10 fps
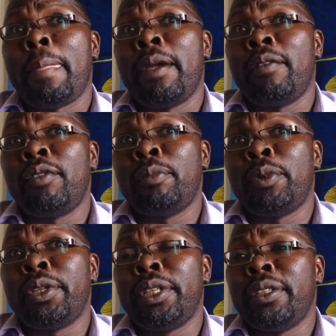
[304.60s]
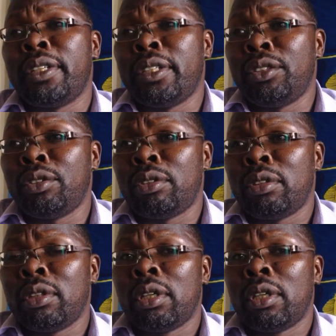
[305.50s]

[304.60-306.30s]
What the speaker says: everybody in the region